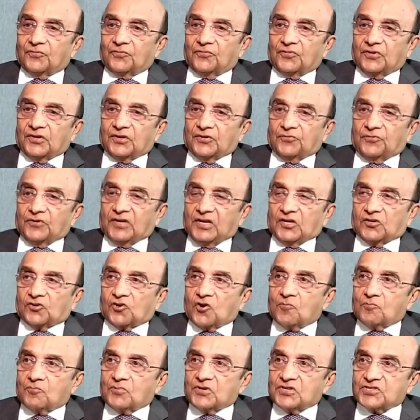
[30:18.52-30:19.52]
very well
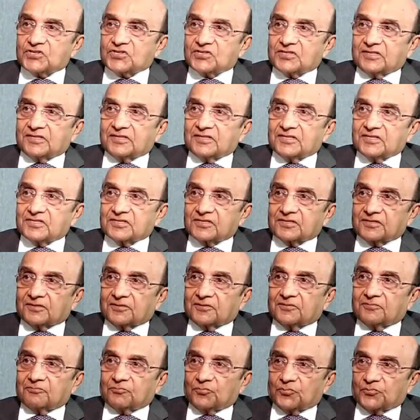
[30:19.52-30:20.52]
accomplished in his
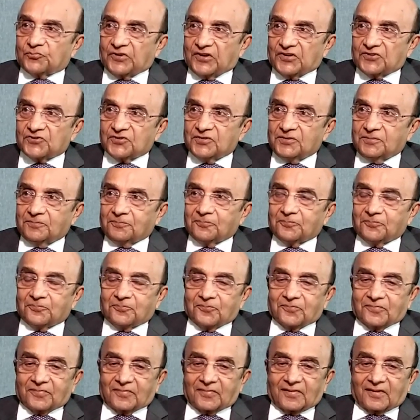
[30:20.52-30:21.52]
profession.
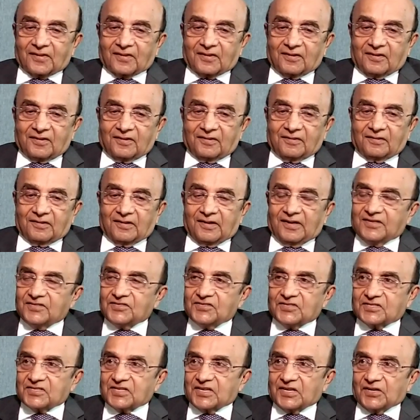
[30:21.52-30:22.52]
I
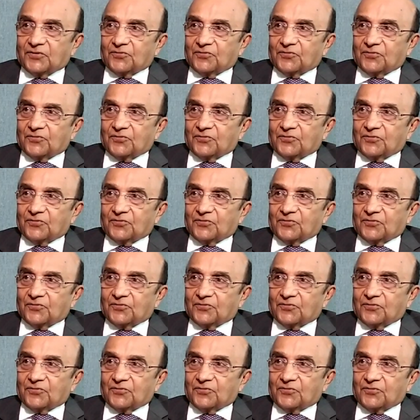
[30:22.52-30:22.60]
just